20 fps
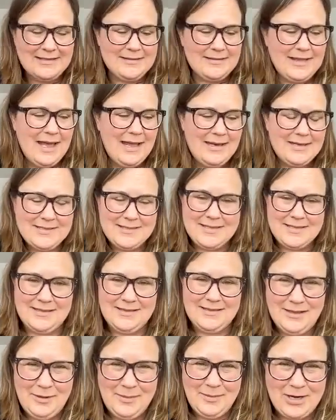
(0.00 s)
that is a
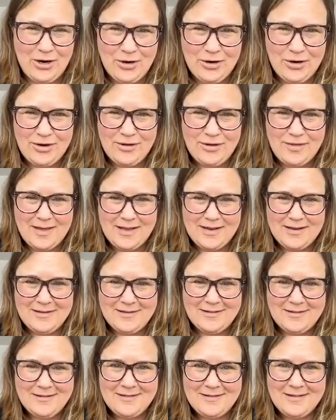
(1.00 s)
little bit harder
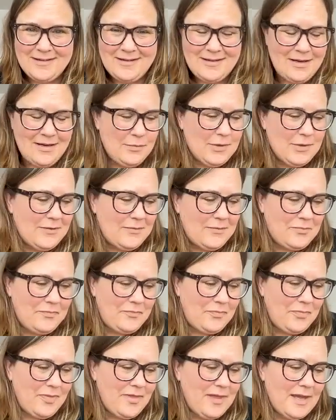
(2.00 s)
than you would
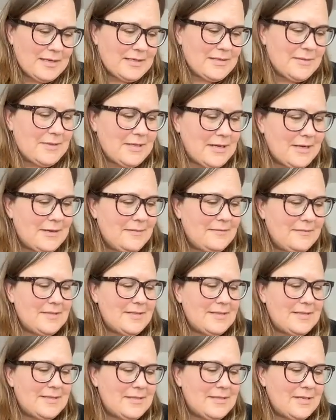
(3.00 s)
think
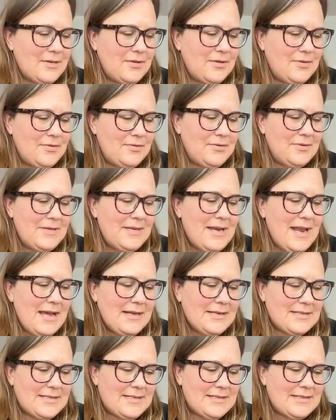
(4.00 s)
sometimes. So
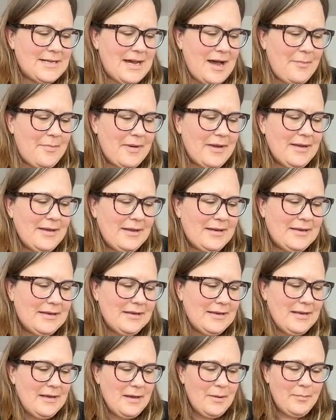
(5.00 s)
next topic,
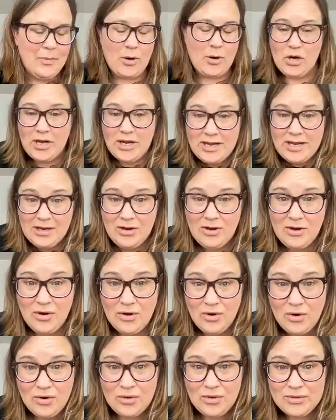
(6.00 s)
parking
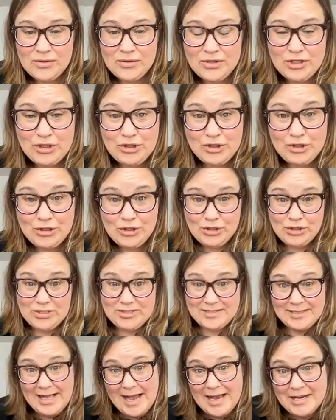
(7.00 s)

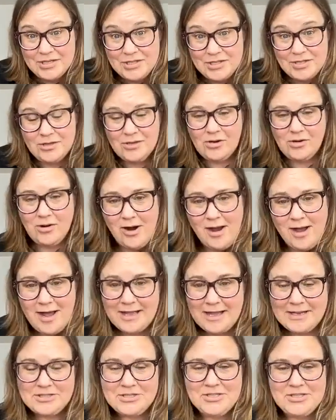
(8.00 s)
slash
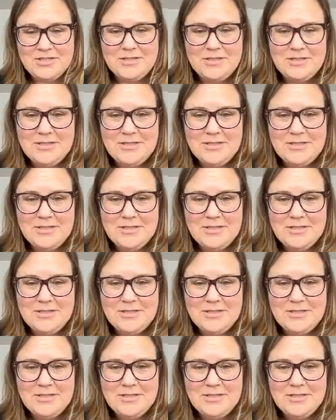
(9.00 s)
garage.